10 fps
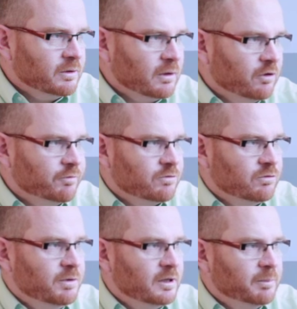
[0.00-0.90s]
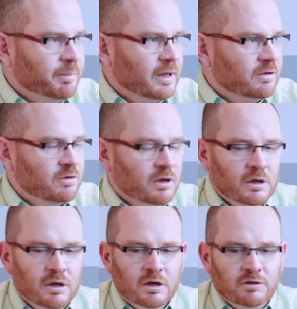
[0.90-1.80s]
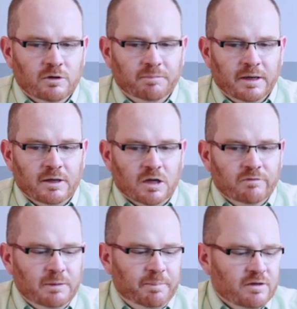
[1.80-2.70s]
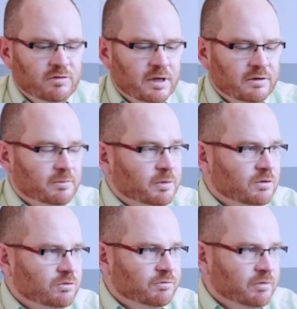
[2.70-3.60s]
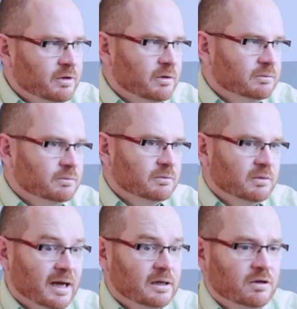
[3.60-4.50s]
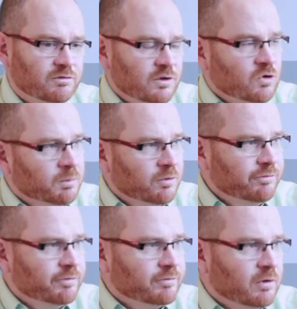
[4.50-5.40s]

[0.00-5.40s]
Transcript: they're halfway through reading a page. Don't make it overly paginated, because you're very likely to see drop-off if the